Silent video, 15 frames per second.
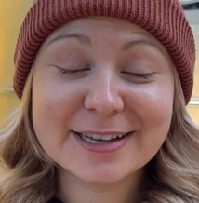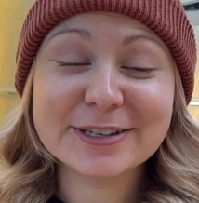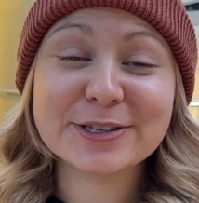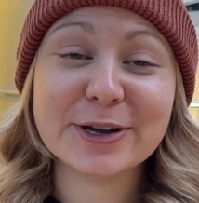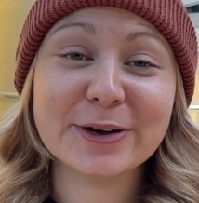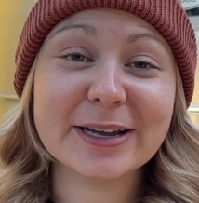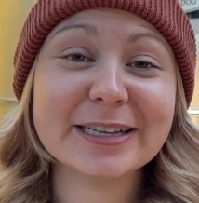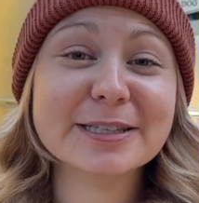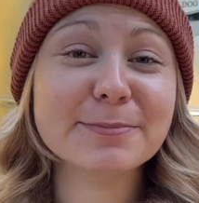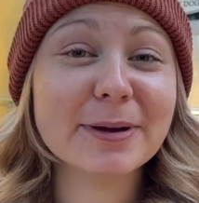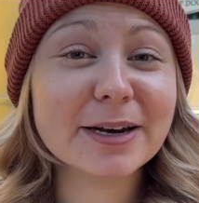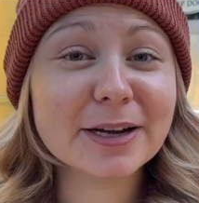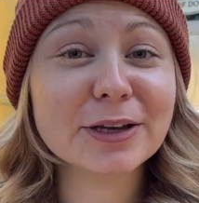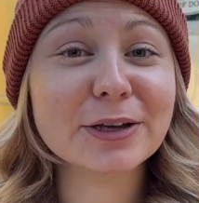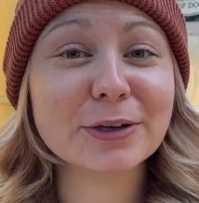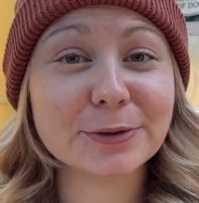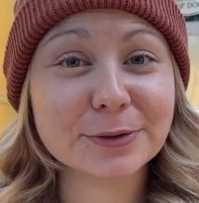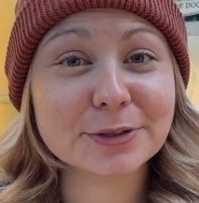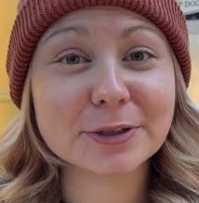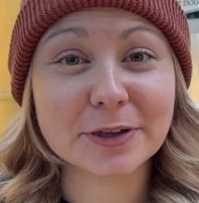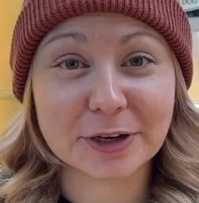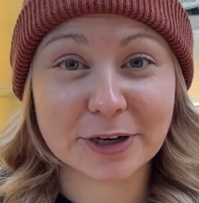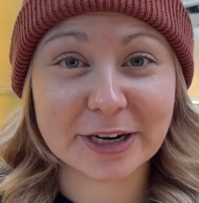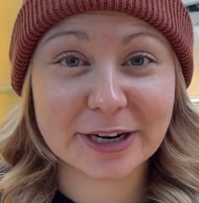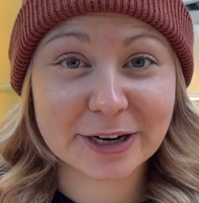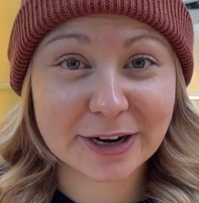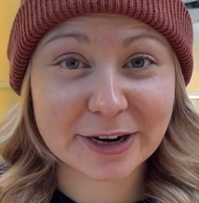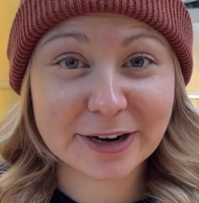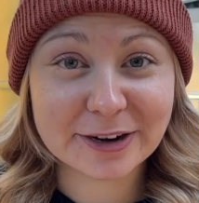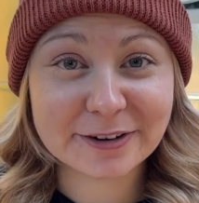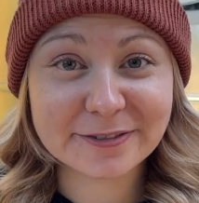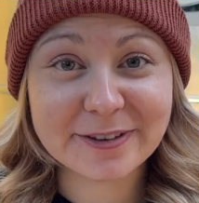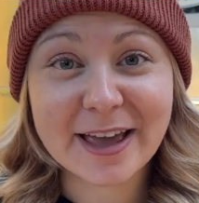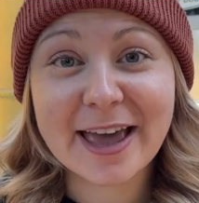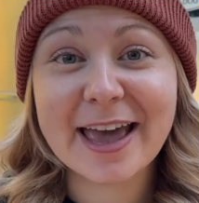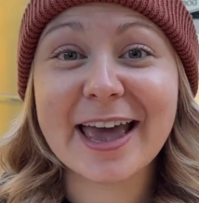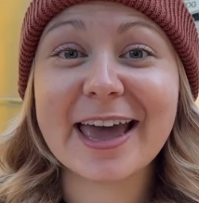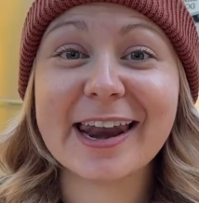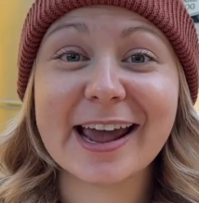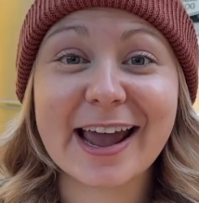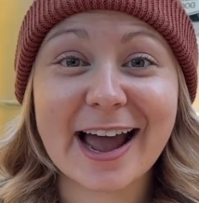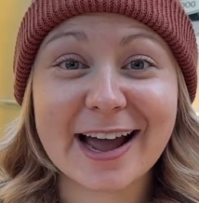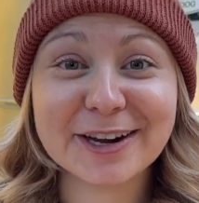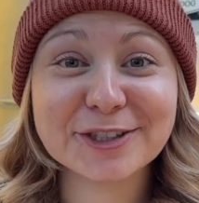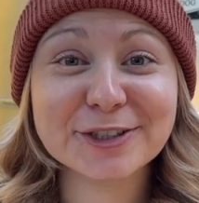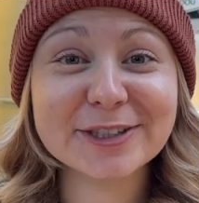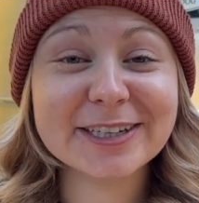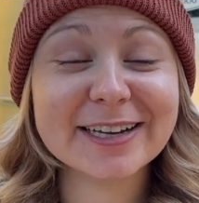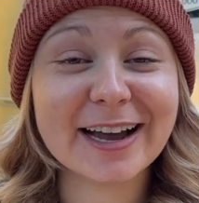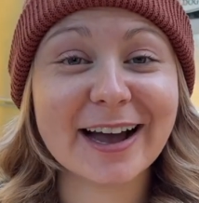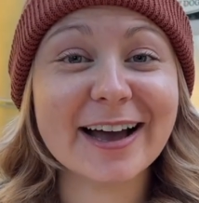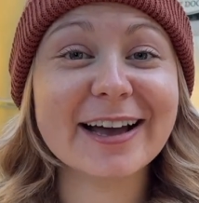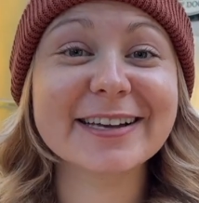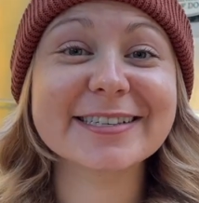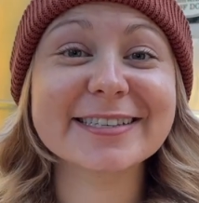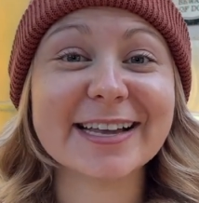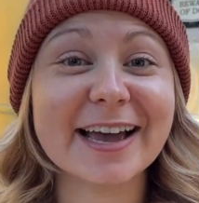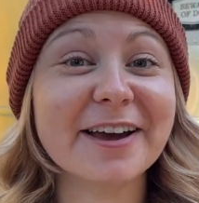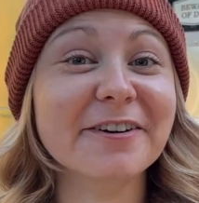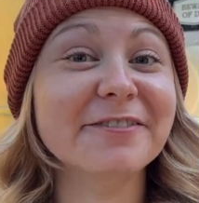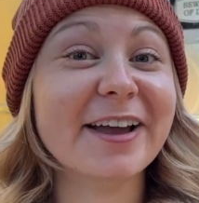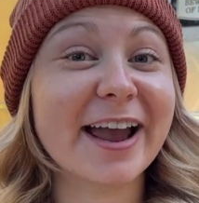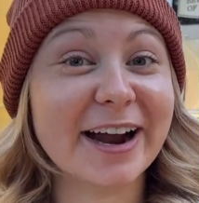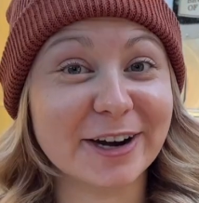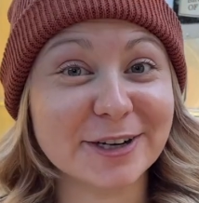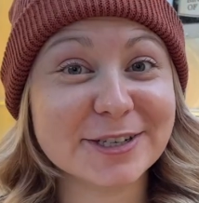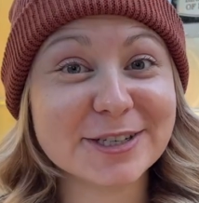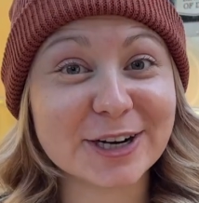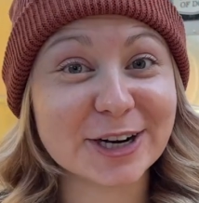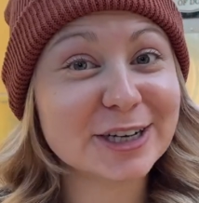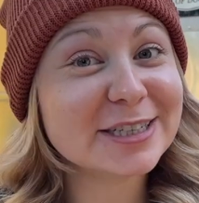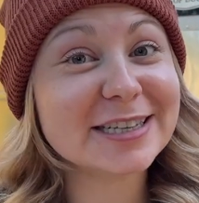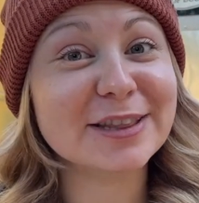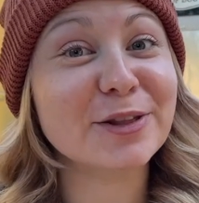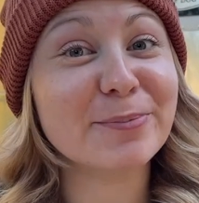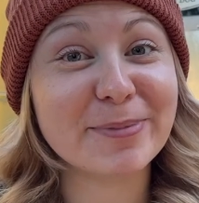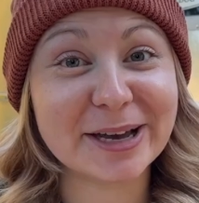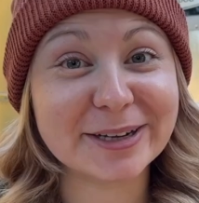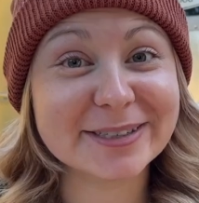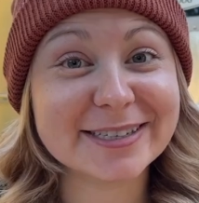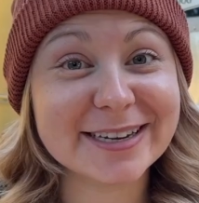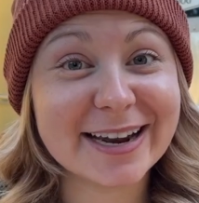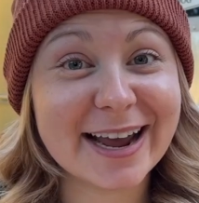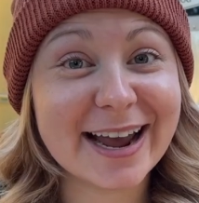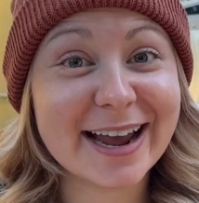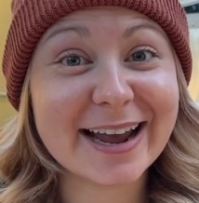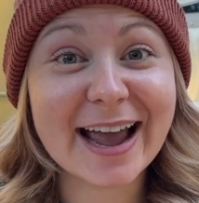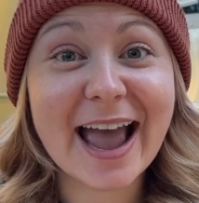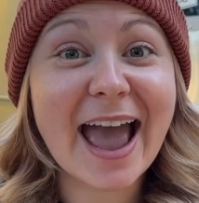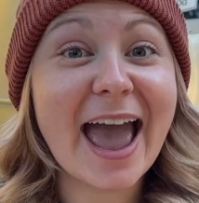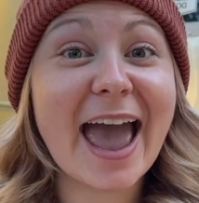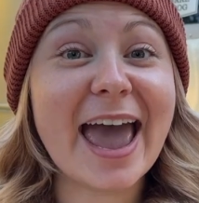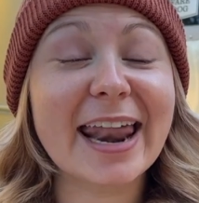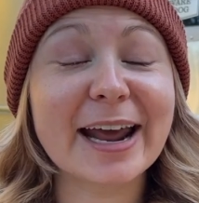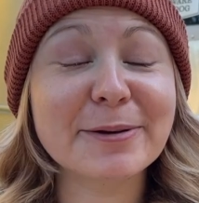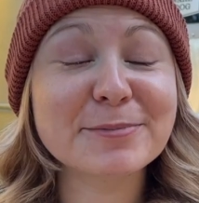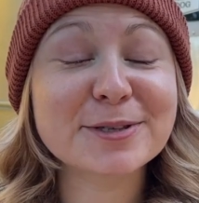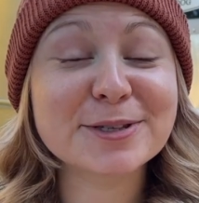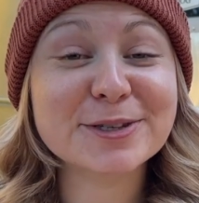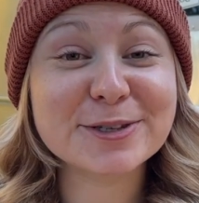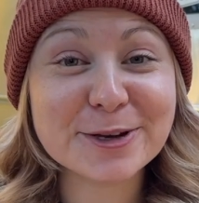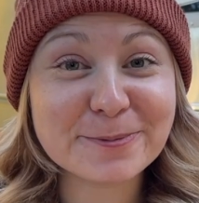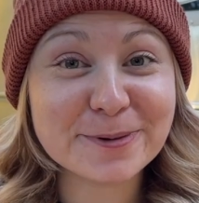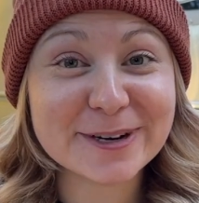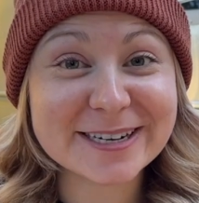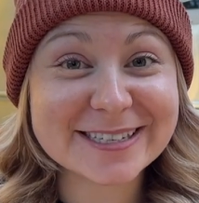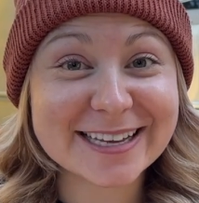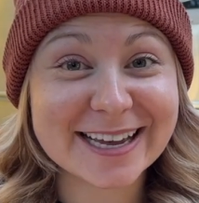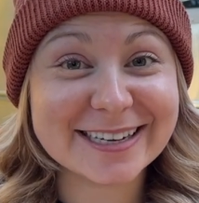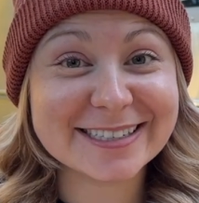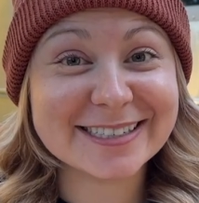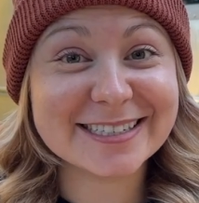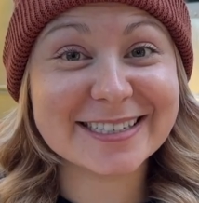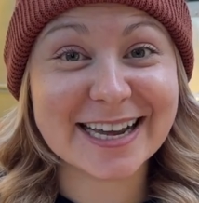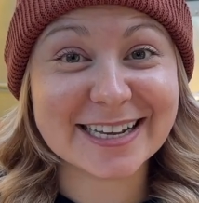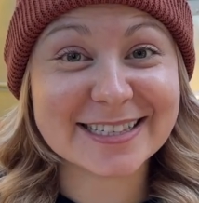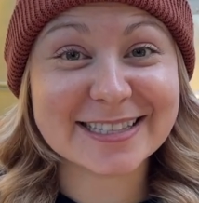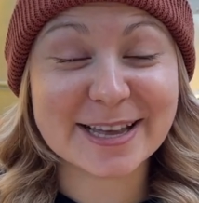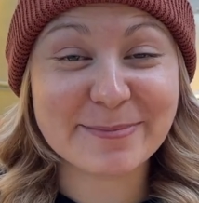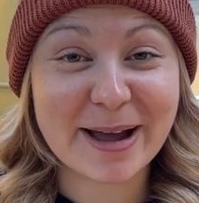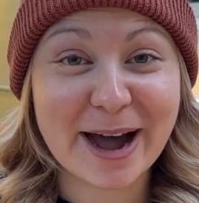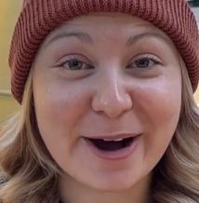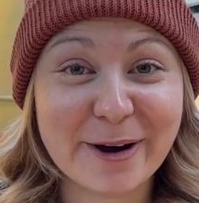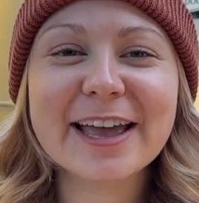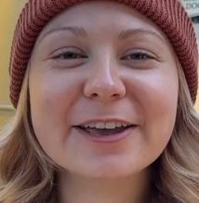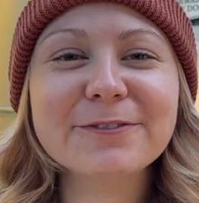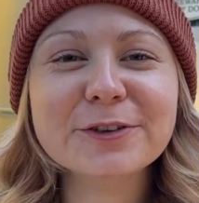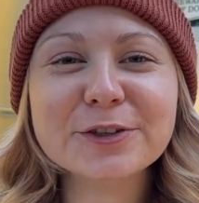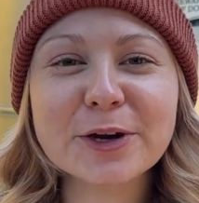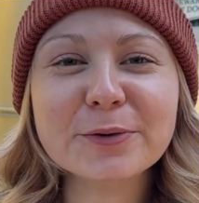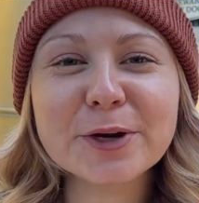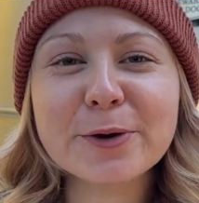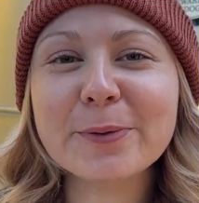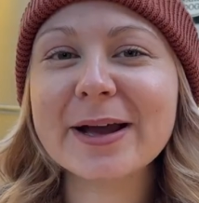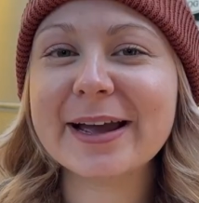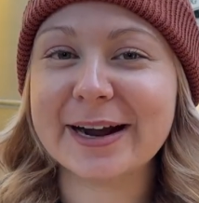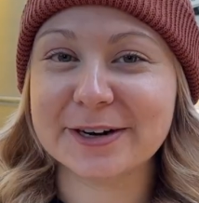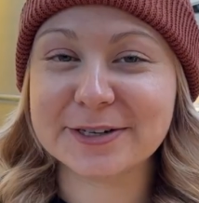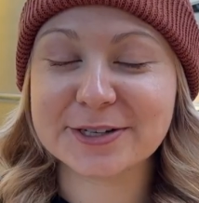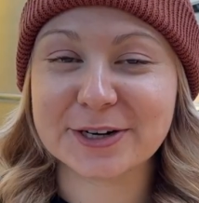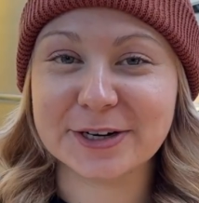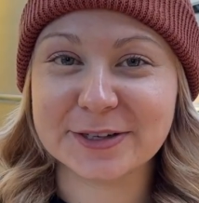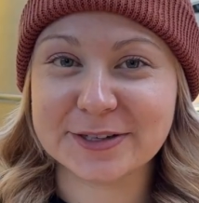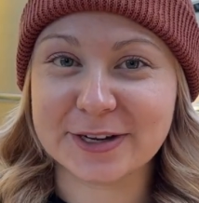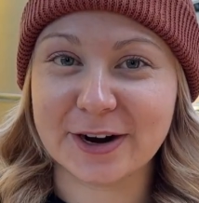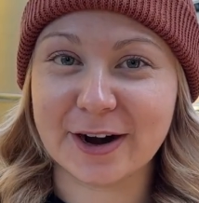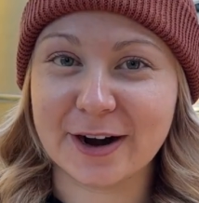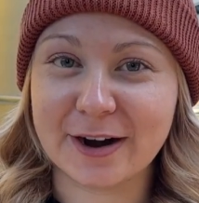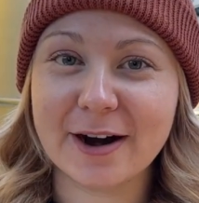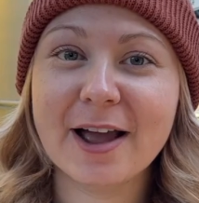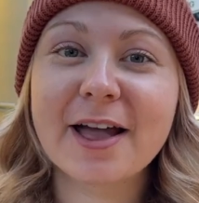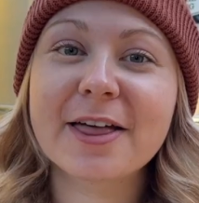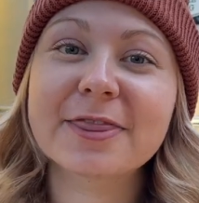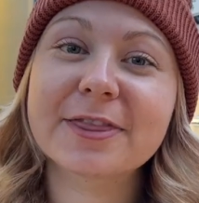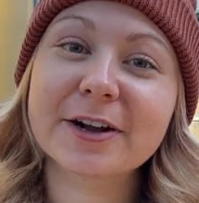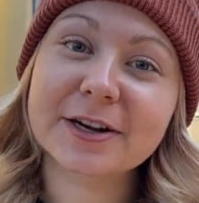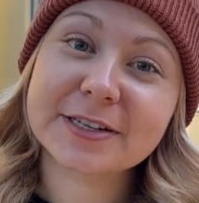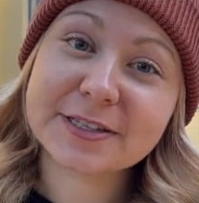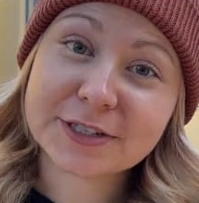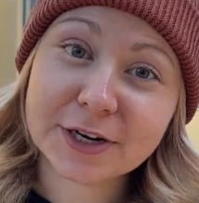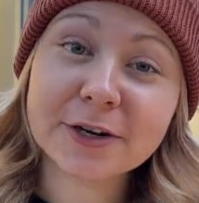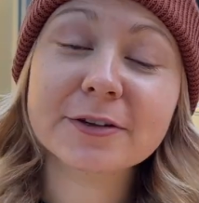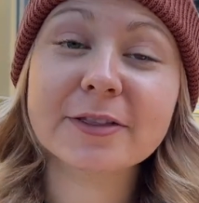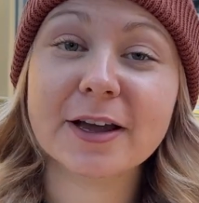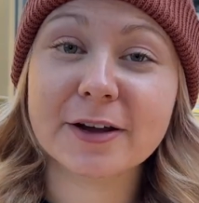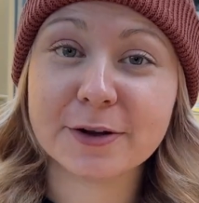So it's been a huge learning curve, and I actually got a set of AirSkirts in the mail today, and I'm super excited to test them out. If you don't know what AirSkirts are, they're a skirt that